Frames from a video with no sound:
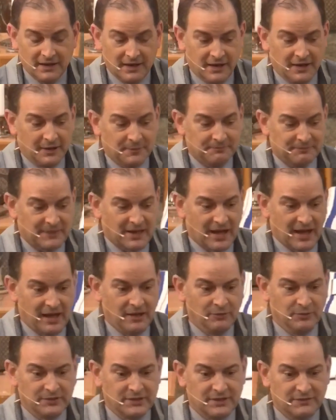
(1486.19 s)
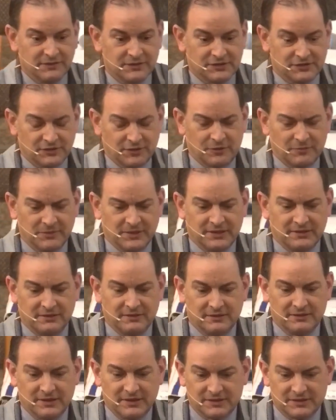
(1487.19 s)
Um, I would give a sermon